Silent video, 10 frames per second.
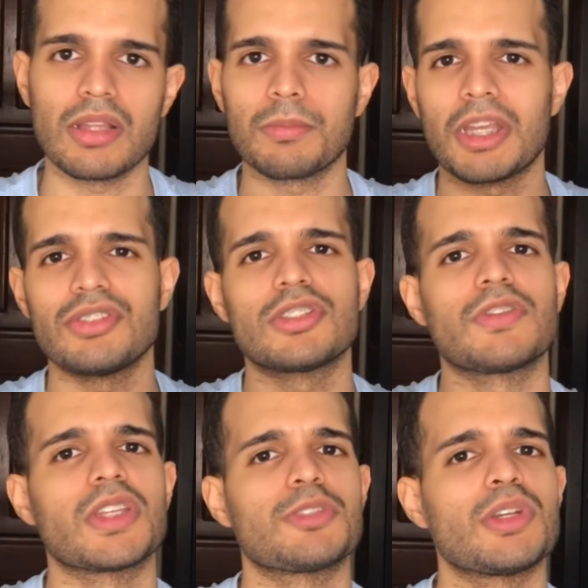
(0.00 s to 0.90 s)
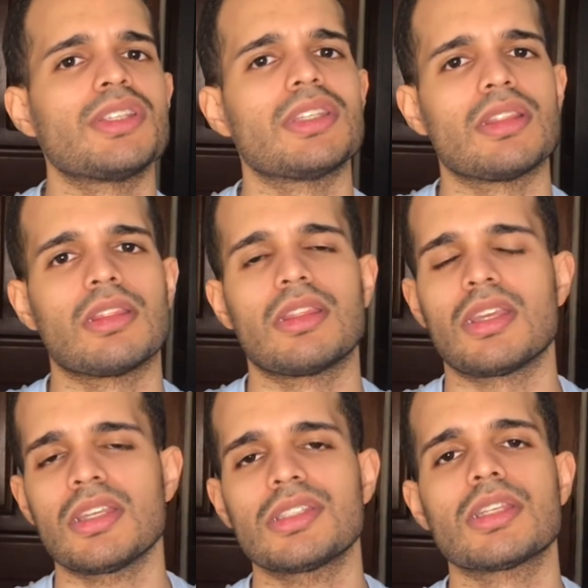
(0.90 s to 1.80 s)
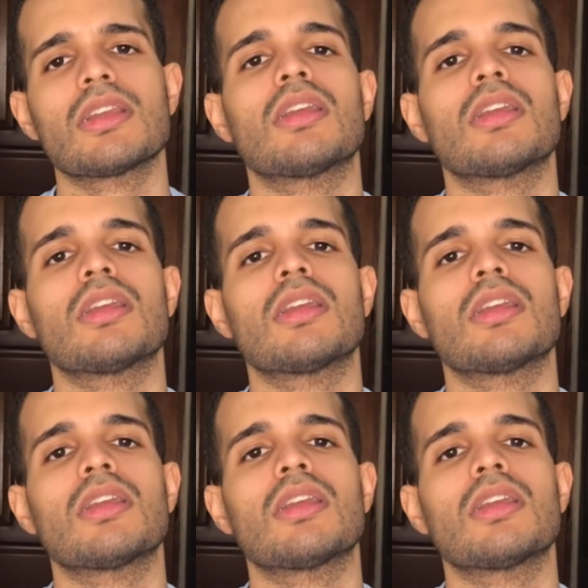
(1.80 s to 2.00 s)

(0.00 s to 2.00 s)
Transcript: My years of experience in this